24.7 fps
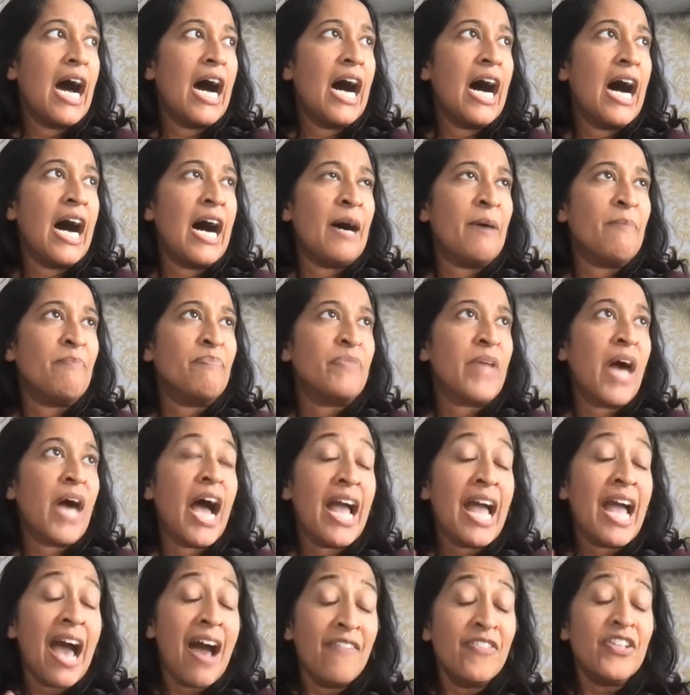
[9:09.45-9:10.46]
Um,
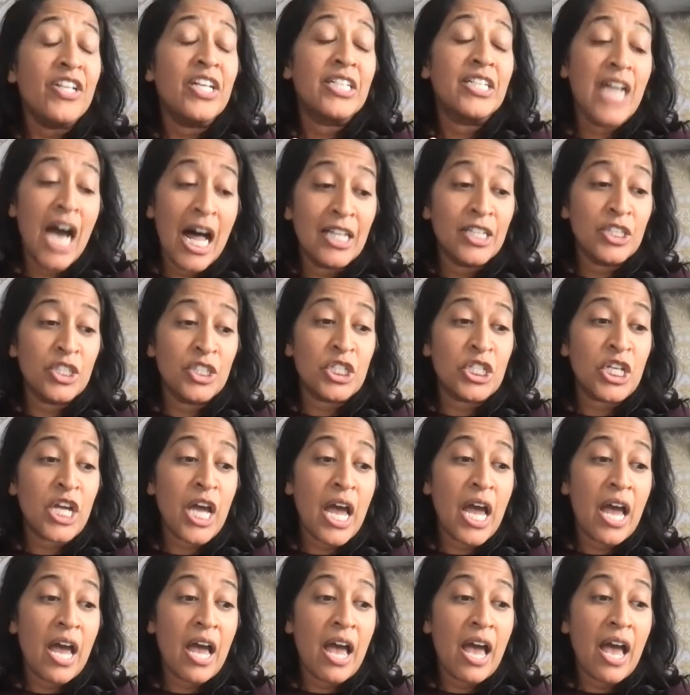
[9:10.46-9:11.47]
I haven't acknowledged
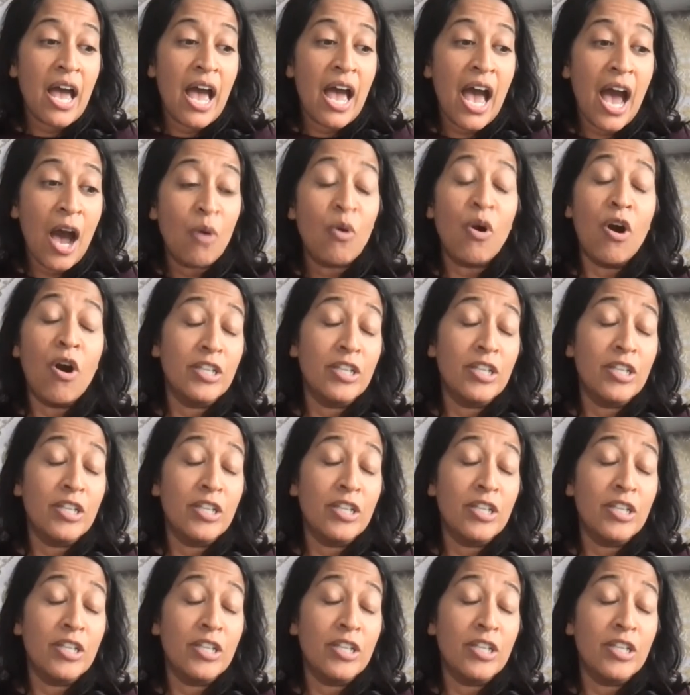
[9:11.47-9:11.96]
how